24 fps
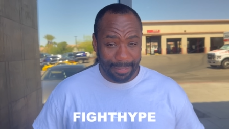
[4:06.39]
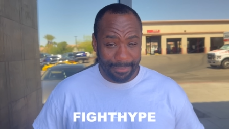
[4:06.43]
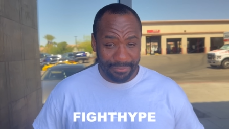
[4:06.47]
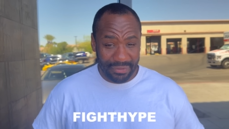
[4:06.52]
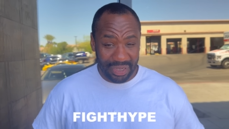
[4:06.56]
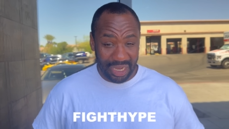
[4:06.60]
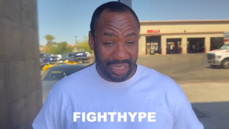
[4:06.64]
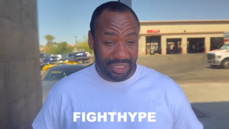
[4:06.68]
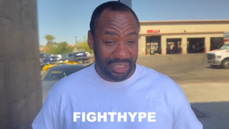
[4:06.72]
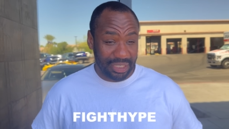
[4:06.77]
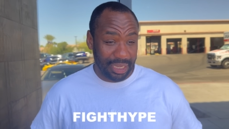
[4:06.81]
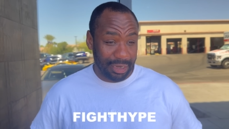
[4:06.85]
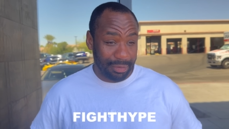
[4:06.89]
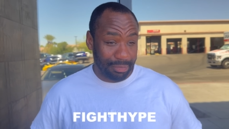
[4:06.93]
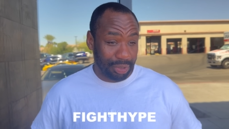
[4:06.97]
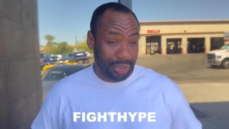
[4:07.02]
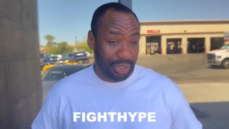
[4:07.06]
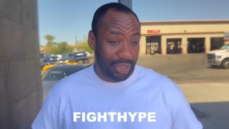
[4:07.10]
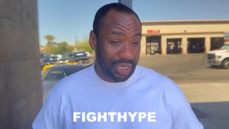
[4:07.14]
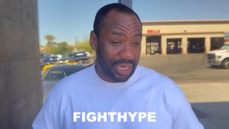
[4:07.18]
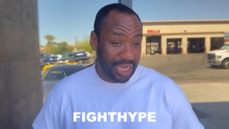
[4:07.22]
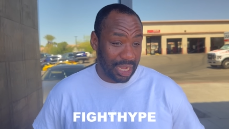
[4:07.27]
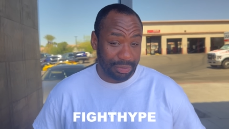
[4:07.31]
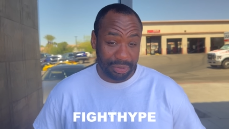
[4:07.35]
I'm not saying
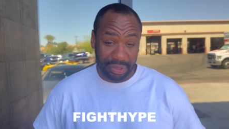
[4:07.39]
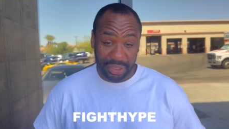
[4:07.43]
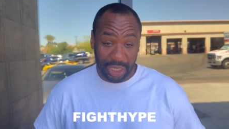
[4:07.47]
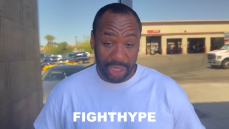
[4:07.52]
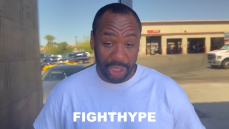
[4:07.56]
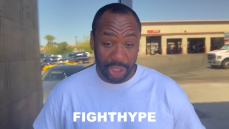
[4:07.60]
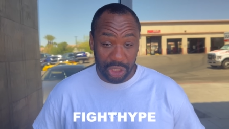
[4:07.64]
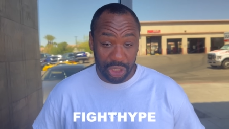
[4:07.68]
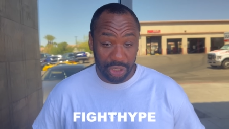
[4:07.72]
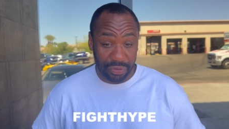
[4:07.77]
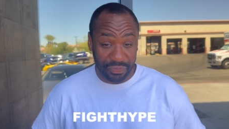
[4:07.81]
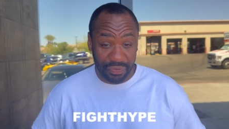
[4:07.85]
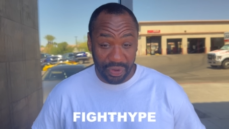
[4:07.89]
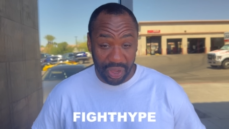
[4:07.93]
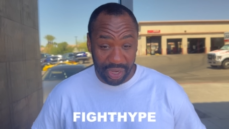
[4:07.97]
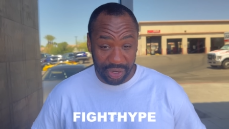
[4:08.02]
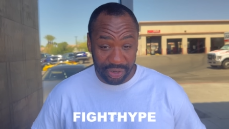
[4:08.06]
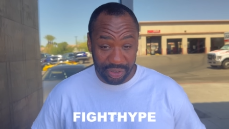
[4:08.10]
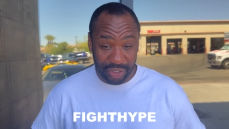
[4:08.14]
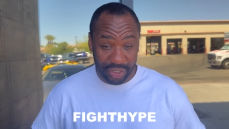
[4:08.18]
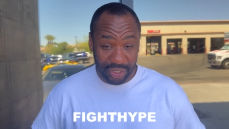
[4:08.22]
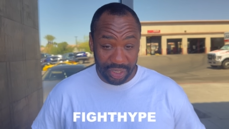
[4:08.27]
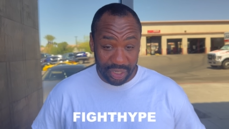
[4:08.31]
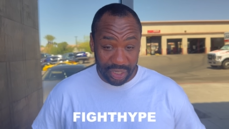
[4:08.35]
Blair Cobb's not a good
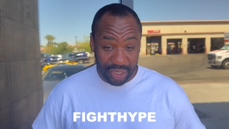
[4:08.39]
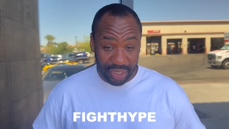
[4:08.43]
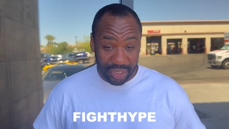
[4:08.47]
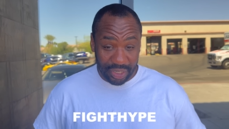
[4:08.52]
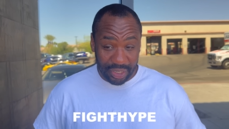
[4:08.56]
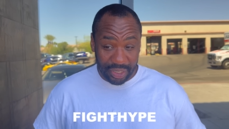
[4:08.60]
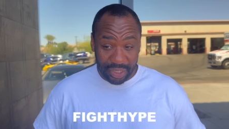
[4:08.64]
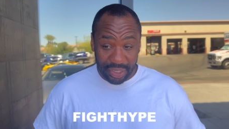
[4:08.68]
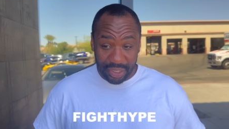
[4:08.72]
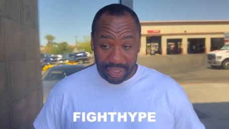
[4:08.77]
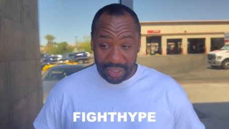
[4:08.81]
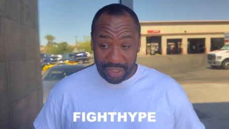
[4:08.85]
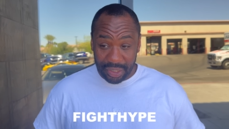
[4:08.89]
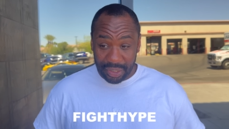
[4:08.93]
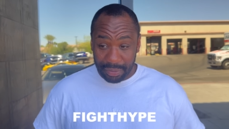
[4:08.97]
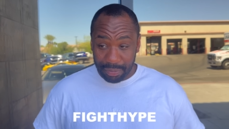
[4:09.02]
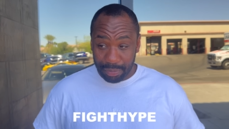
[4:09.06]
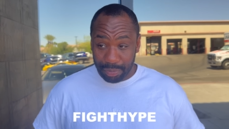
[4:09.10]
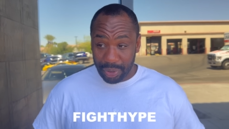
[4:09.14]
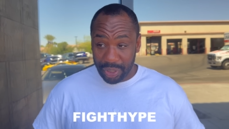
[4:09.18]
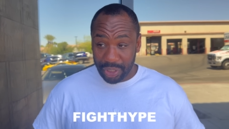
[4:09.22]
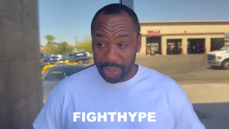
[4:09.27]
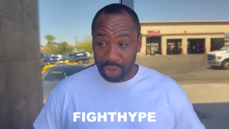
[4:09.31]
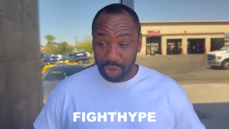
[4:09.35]
fighter,
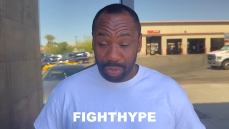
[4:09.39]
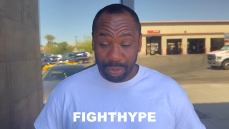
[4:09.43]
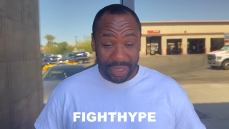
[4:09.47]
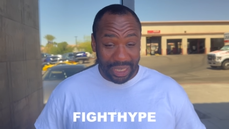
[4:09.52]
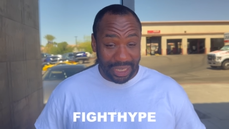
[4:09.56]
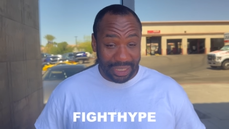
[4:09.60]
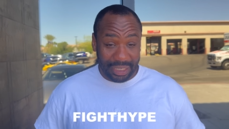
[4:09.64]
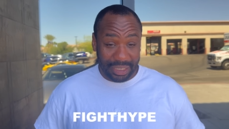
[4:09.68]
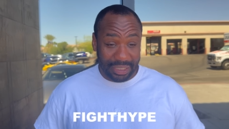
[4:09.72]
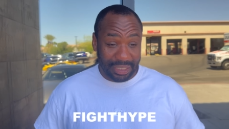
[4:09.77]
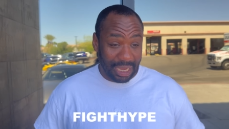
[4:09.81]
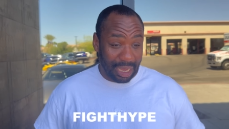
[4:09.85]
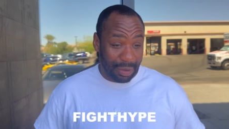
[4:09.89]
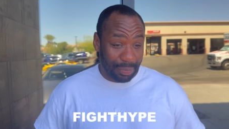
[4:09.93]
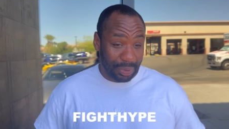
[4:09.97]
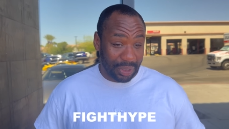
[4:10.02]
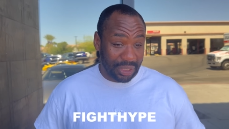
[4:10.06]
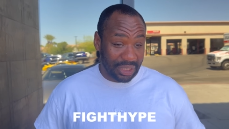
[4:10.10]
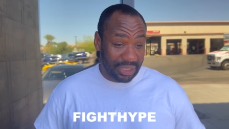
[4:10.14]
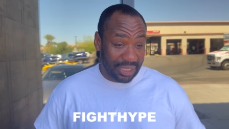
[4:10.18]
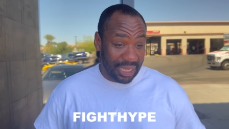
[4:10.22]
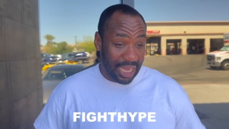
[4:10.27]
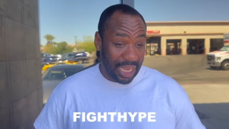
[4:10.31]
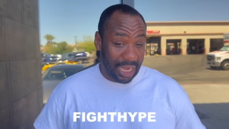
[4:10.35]
but you've been at the top of
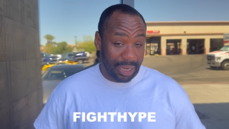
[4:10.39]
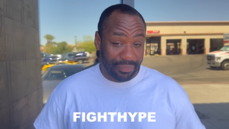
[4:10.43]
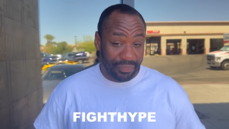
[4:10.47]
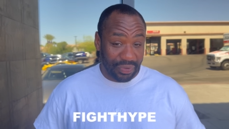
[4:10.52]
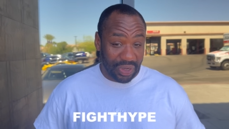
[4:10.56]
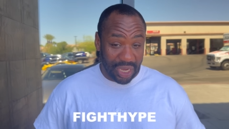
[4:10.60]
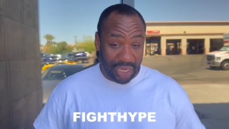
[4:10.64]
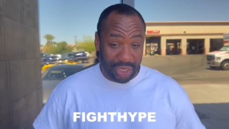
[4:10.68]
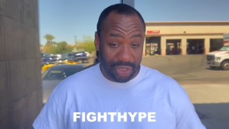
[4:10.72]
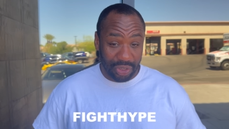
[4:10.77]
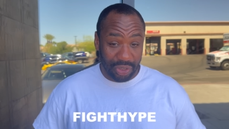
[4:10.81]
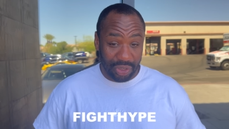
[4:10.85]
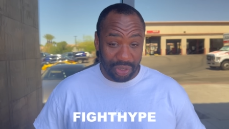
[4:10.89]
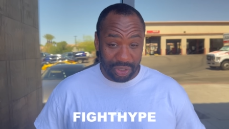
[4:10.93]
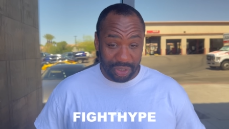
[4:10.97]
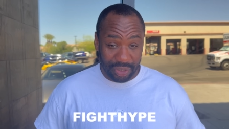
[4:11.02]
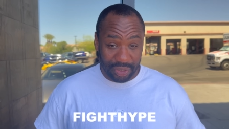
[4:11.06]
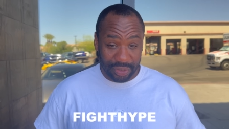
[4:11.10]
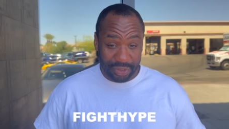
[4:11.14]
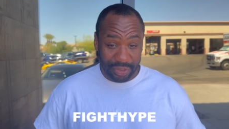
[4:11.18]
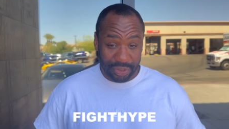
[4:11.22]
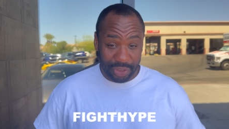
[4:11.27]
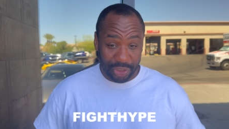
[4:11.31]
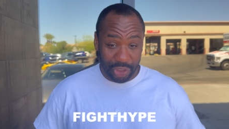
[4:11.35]
this game for how long?
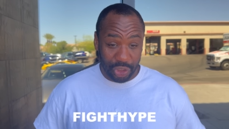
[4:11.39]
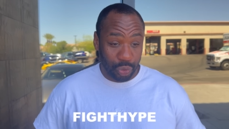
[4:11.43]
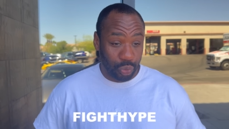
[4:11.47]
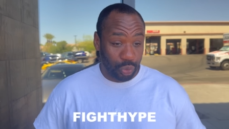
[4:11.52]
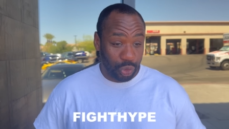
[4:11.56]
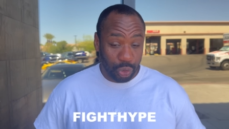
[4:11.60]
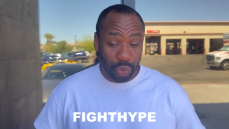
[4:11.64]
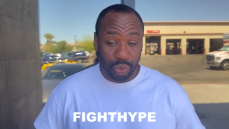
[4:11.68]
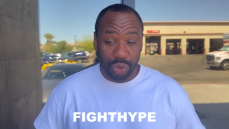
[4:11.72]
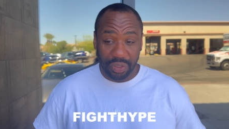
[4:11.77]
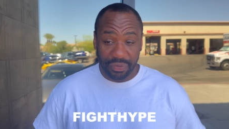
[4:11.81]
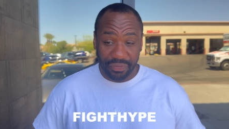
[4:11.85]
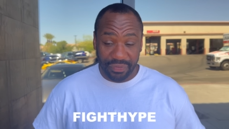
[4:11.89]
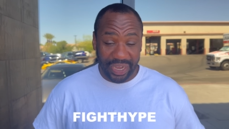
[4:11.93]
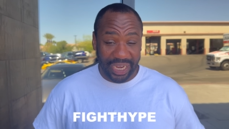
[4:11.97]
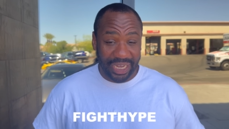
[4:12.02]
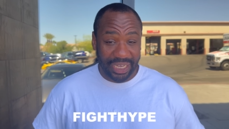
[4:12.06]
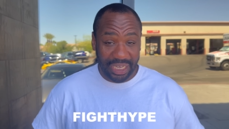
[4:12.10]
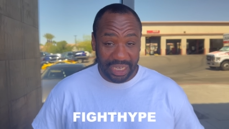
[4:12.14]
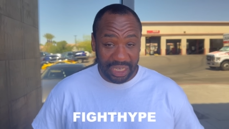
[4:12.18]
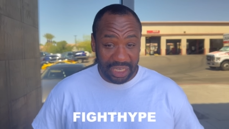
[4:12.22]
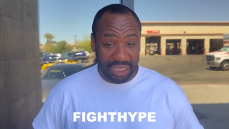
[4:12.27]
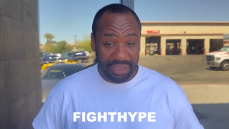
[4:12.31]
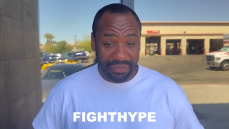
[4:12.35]
You used to
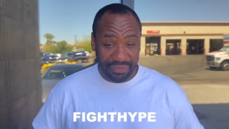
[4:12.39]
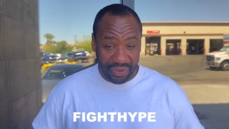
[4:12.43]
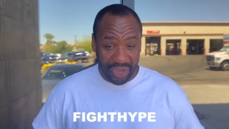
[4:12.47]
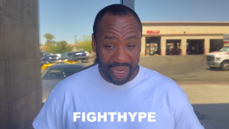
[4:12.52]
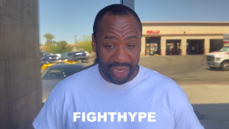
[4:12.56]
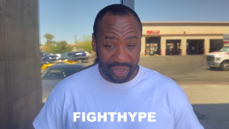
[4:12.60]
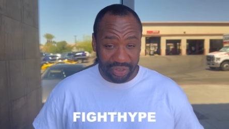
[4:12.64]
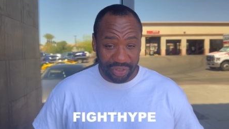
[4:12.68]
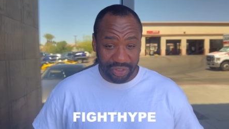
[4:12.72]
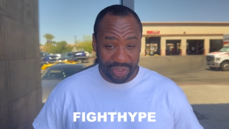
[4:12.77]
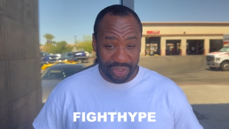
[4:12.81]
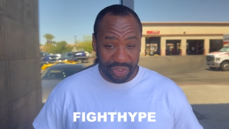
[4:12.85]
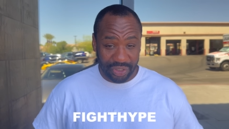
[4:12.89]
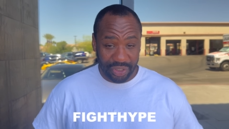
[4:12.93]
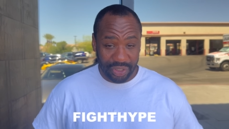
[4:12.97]
fighting elite fighters.